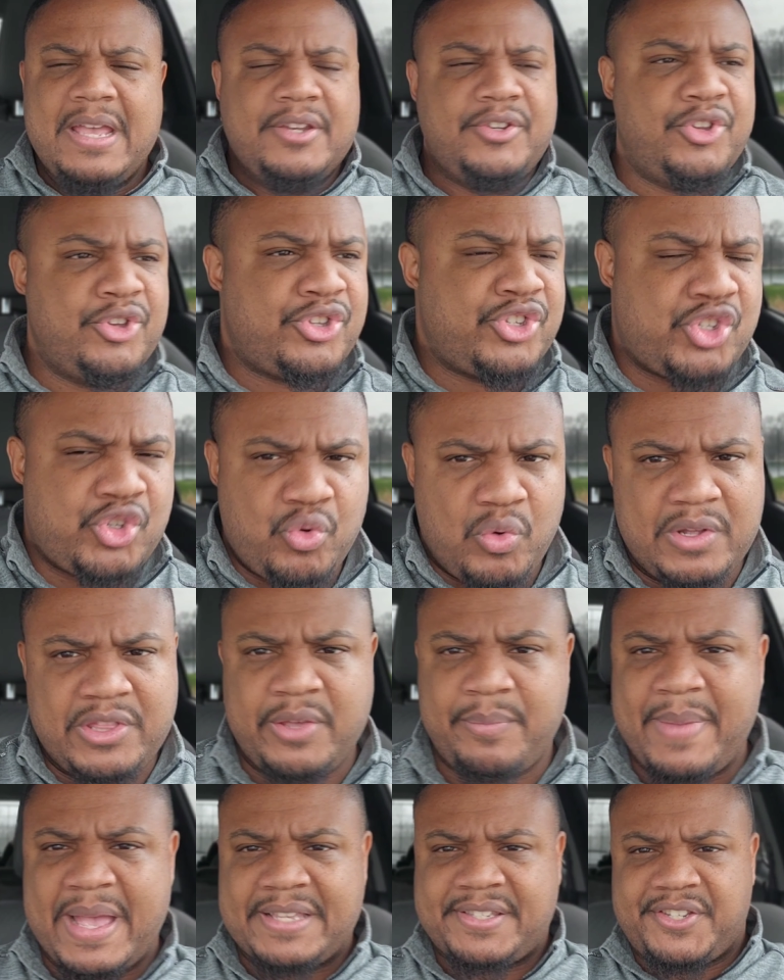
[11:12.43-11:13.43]
Destroy the
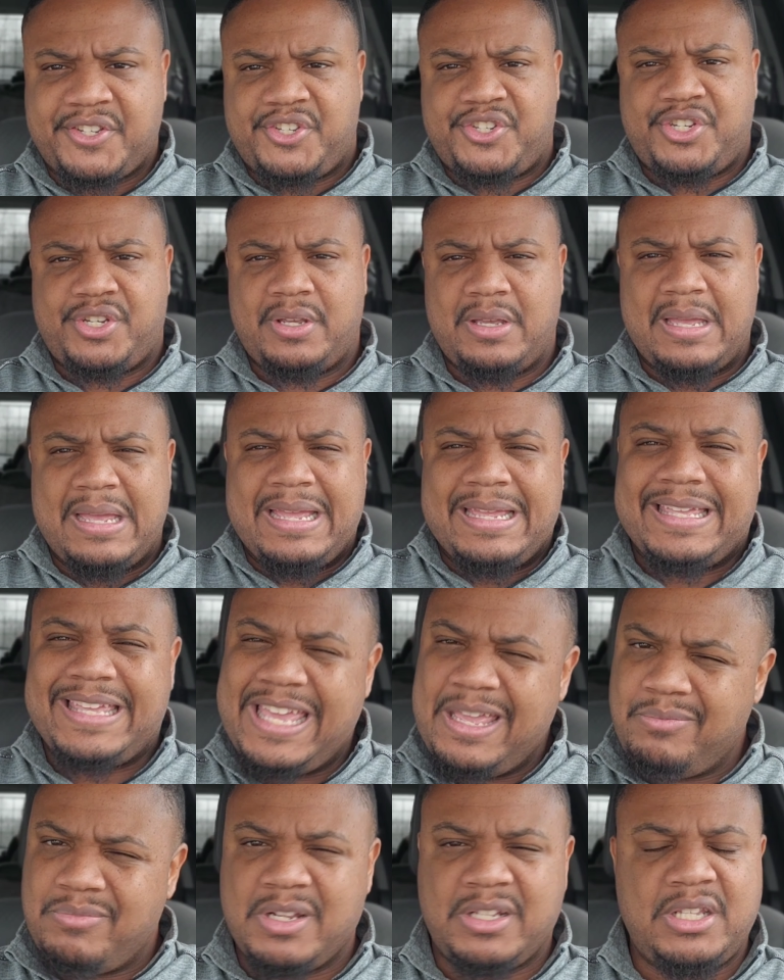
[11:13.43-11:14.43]
message.
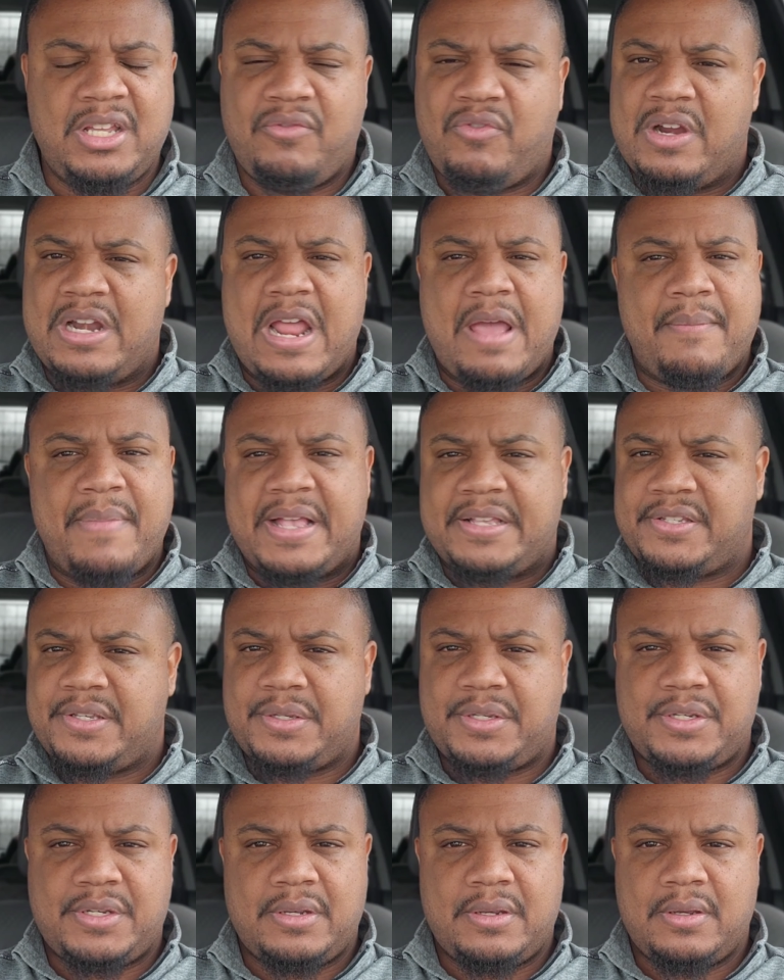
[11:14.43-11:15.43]
Keep delivering that
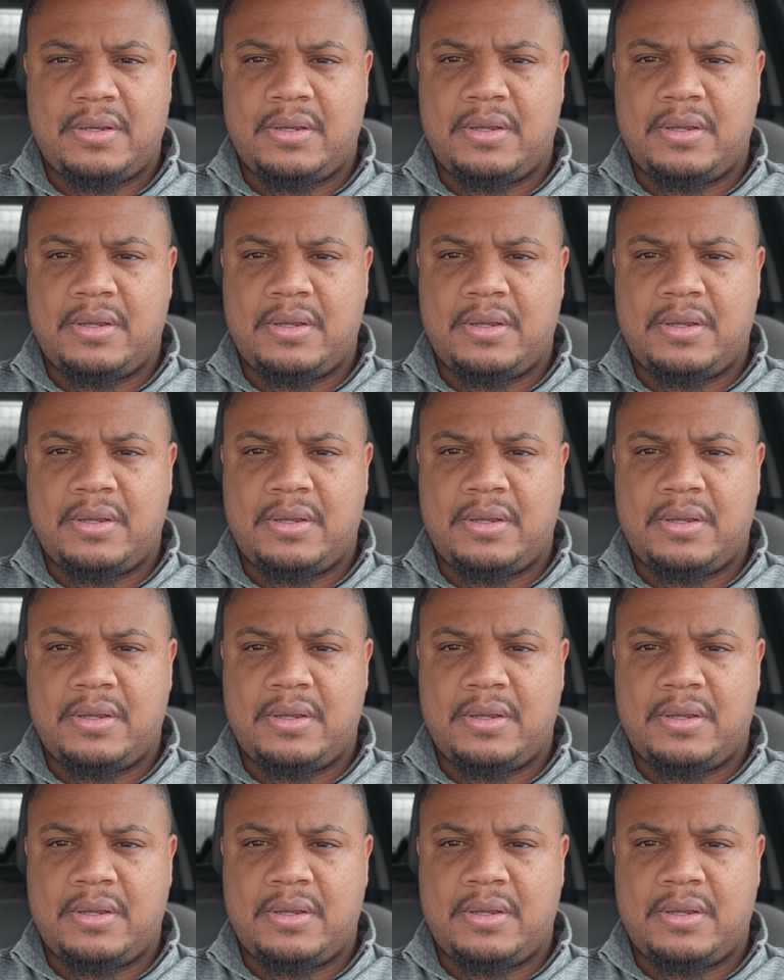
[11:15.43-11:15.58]
message.